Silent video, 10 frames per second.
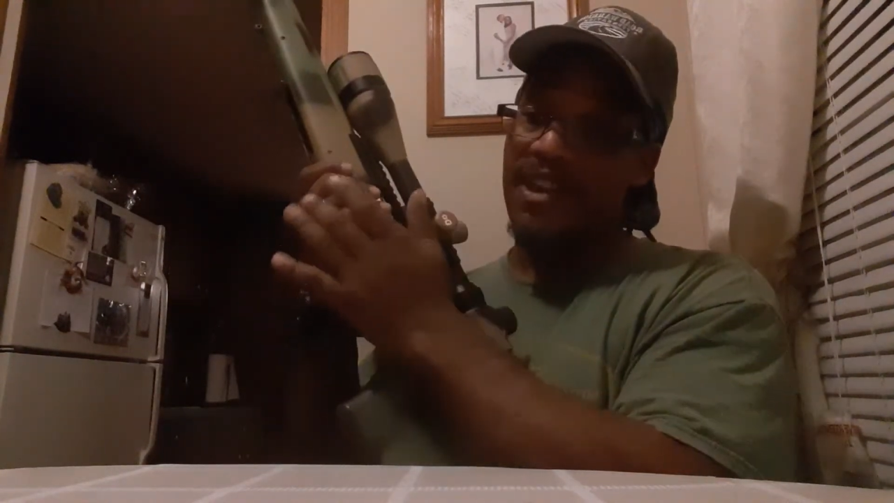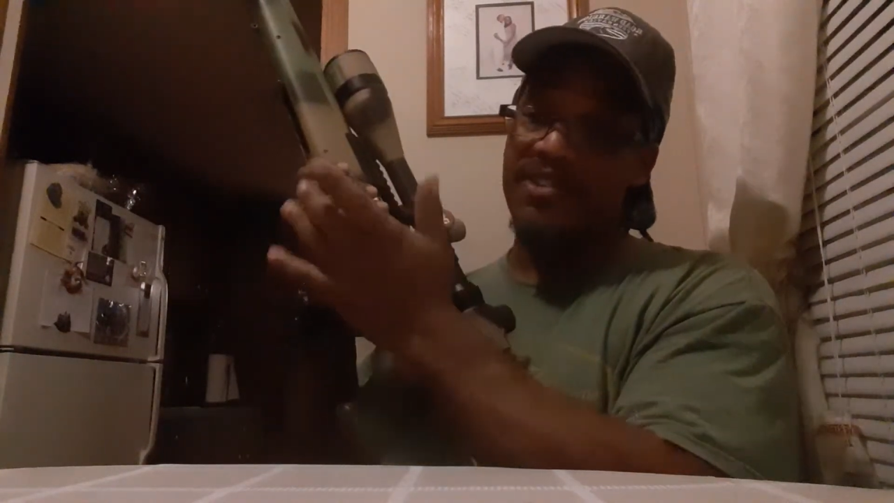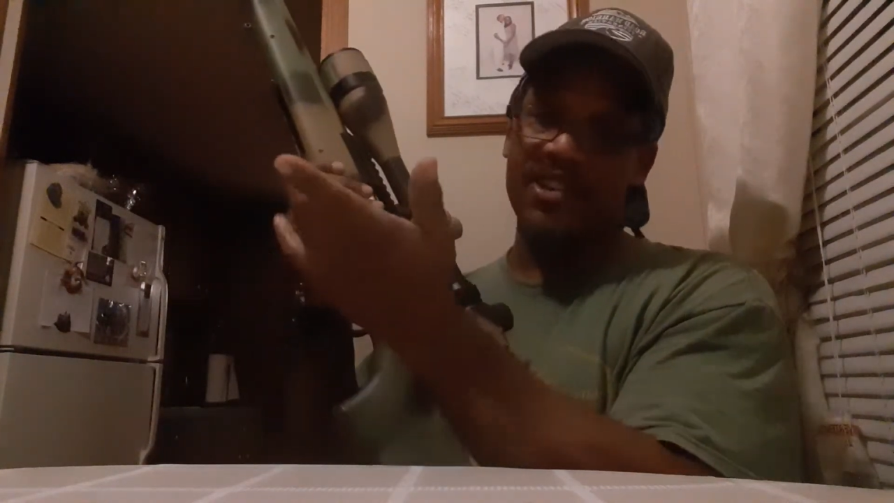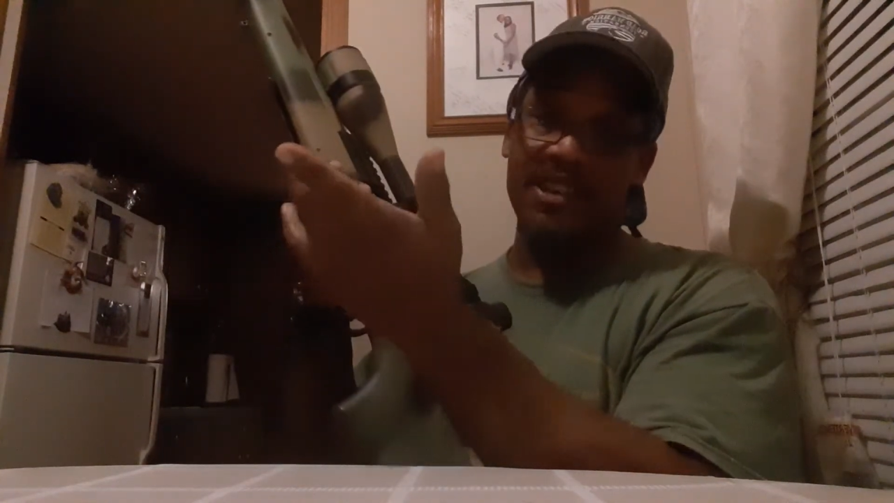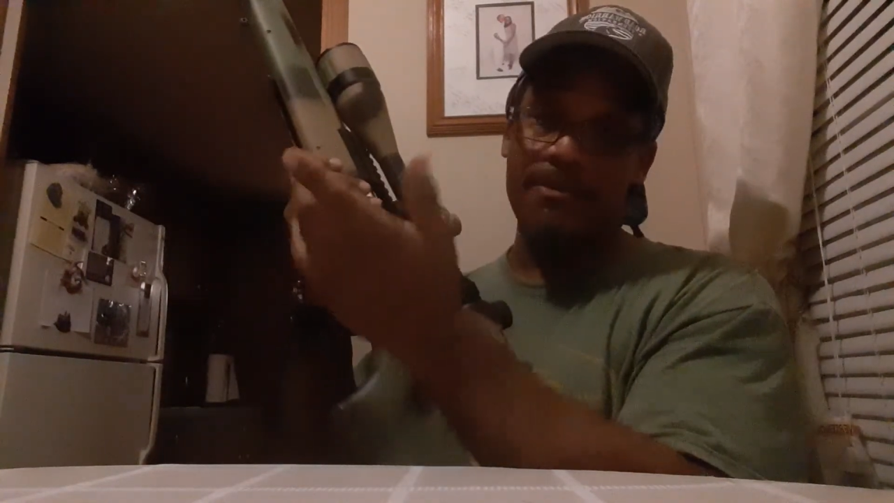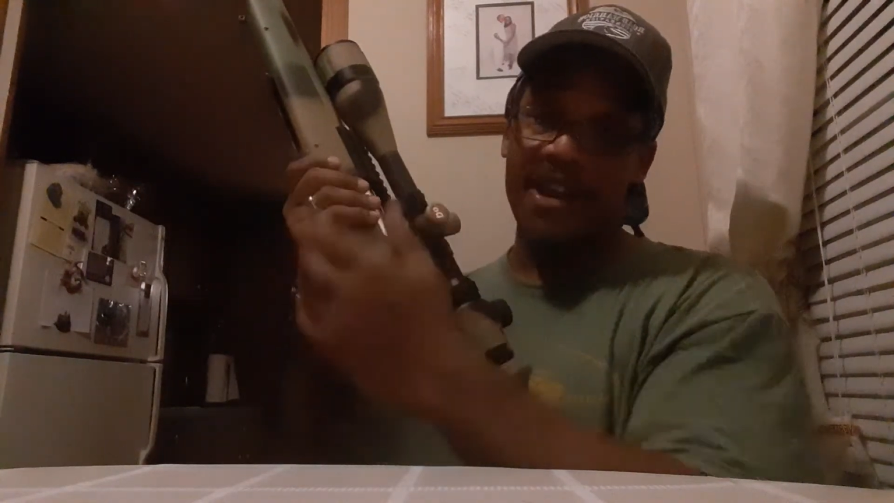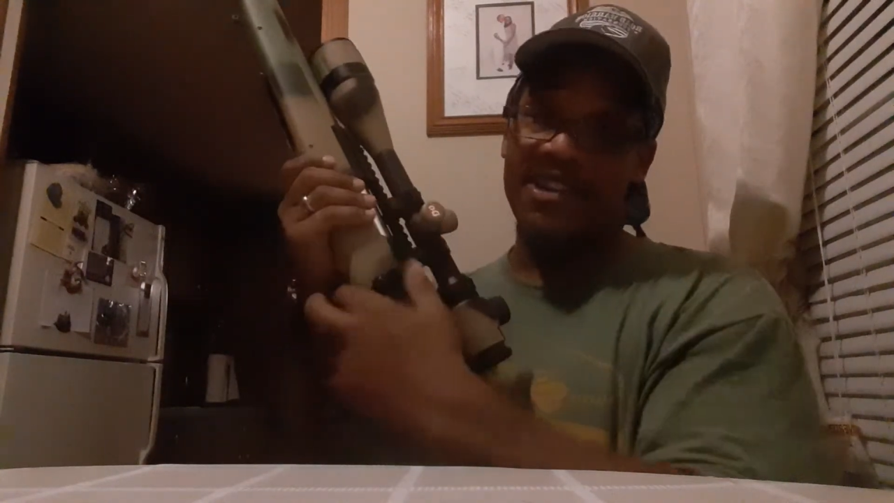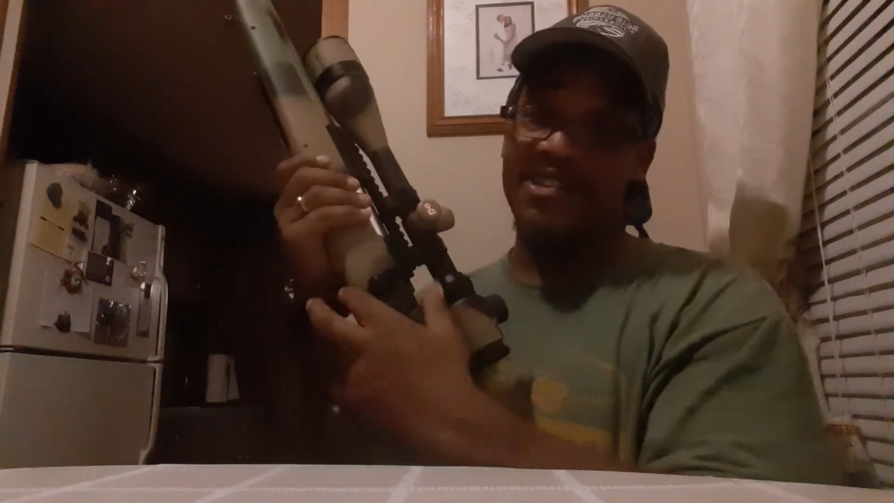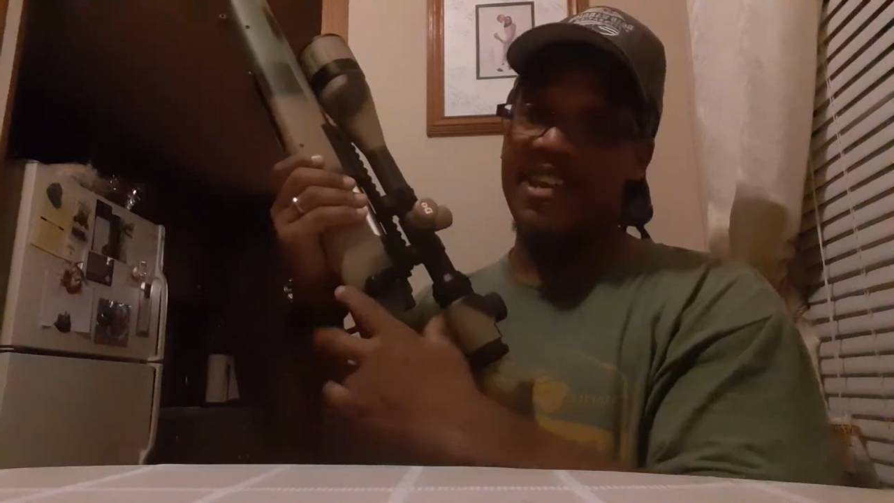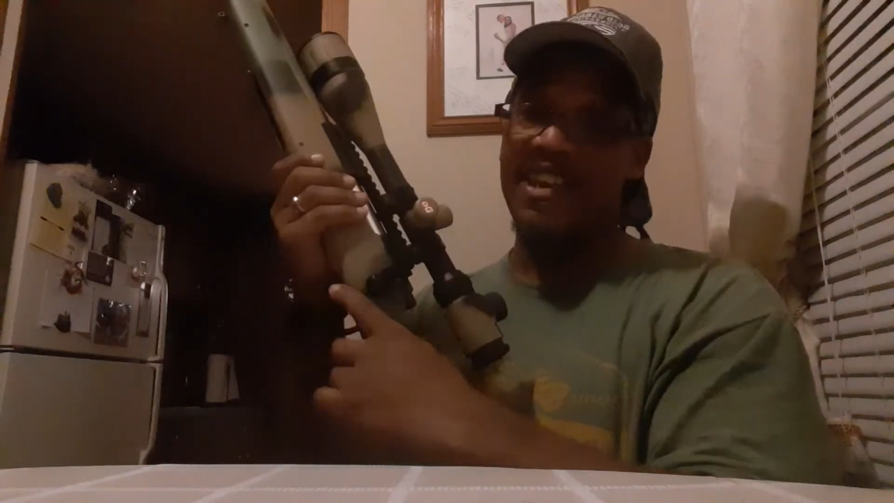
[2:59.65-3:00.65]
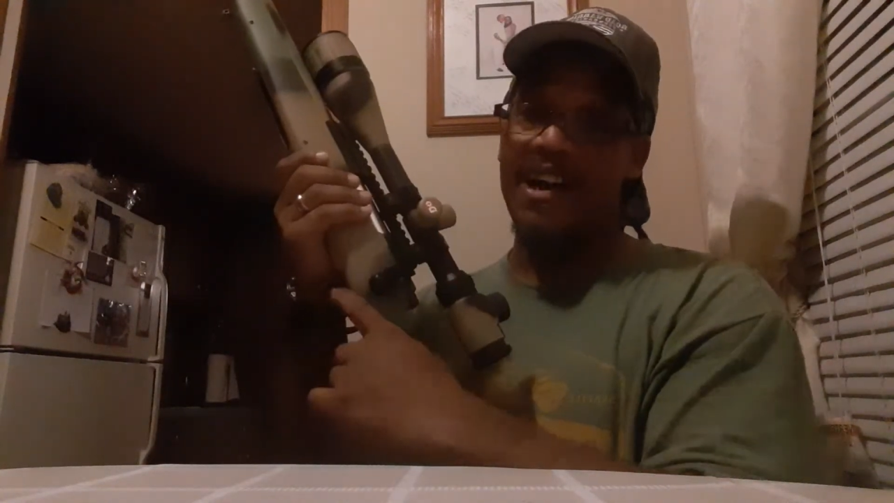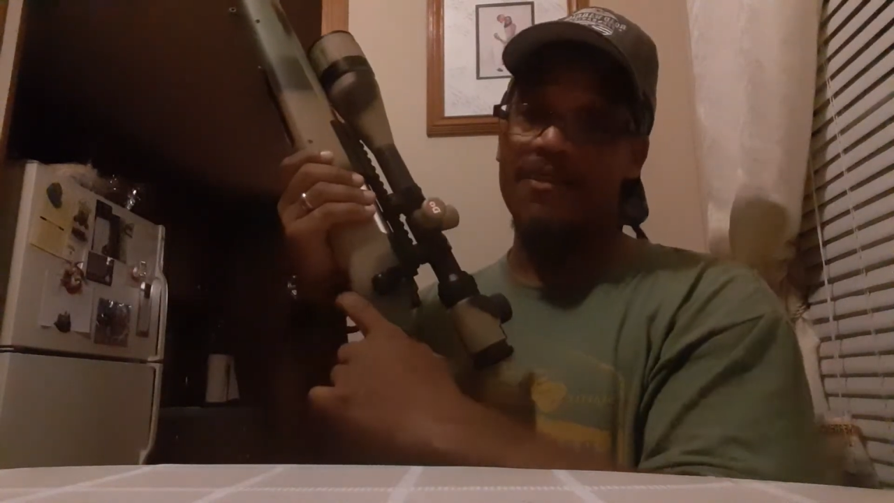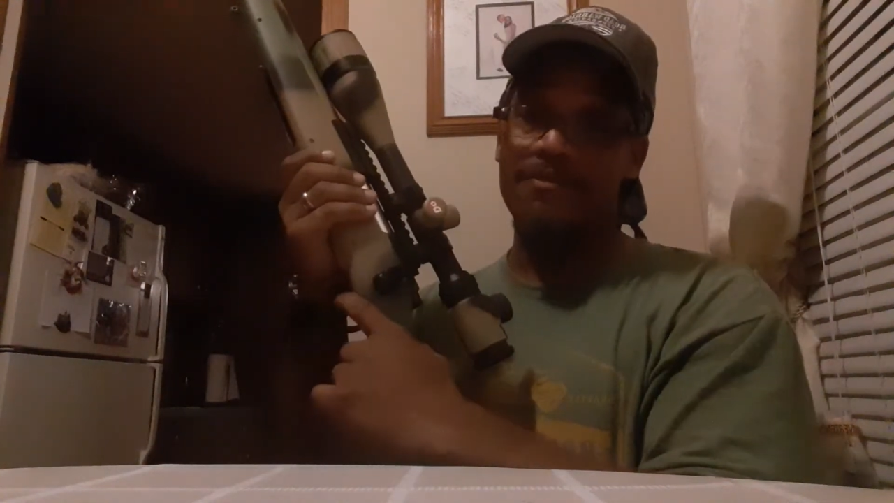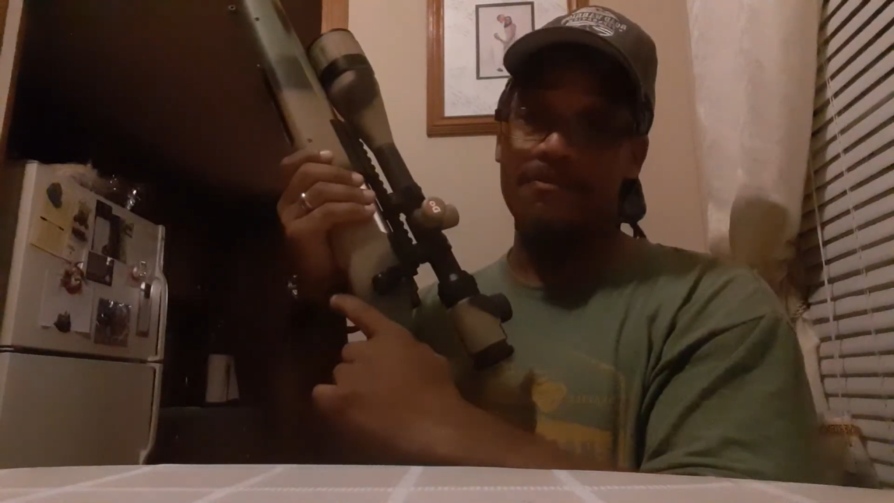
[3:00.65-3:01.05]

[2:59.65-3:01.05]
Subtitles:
I took the magazine out.